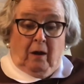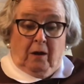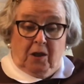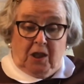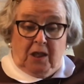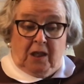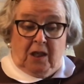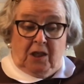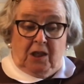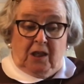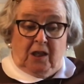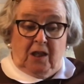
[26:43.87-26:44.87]
"Tiki
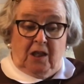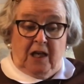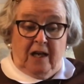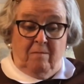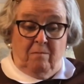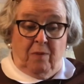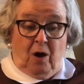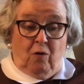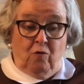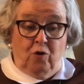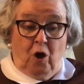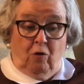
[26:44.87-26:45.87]
tiki
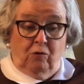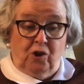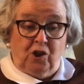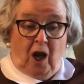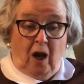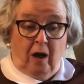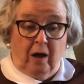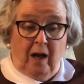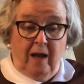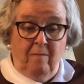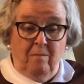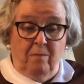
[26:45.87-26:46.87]
tembo, no
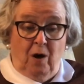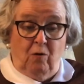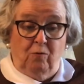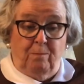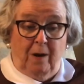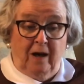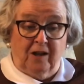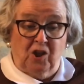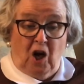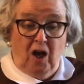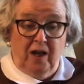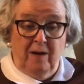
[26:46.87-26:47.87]
sarembo,
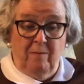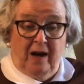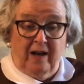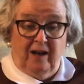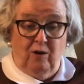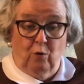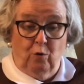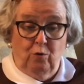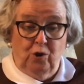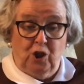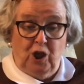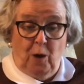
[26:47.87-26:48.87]
charibari
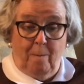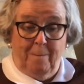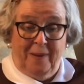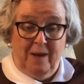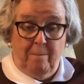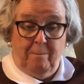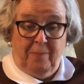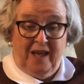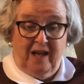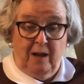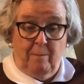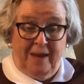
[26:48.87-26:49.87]
ruchi, pip
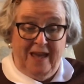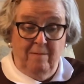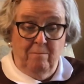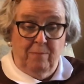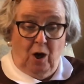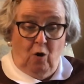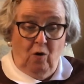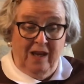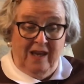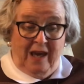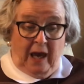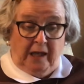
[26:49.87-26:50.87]
patty pembo
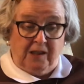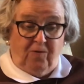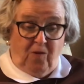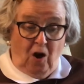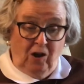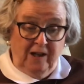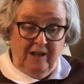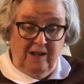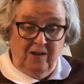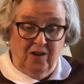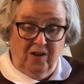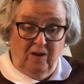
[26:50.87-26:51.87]
has fallen
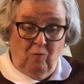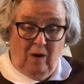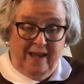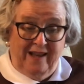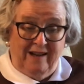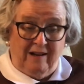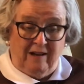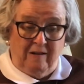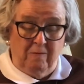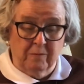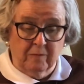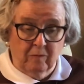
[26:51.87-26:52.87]
into the well."
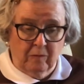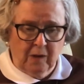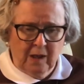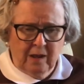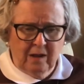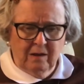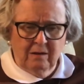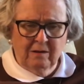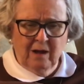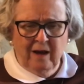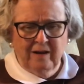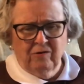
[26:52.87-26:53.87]

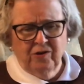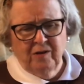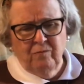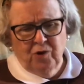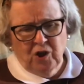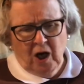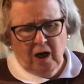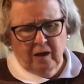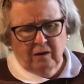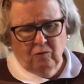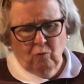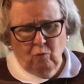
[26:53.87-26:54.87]
"Tiresome
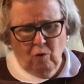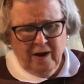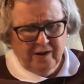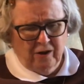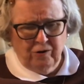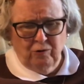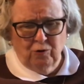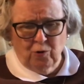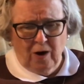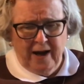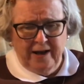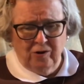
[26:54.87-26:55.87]
child, what are you
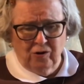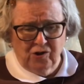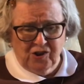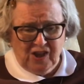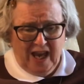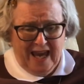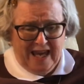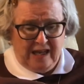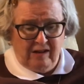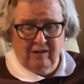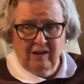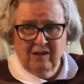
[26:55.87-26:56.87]
trying to
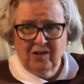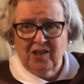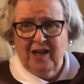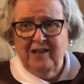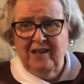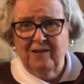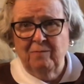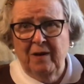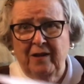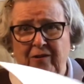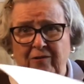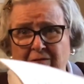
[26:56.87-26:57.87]
say?" said his mother.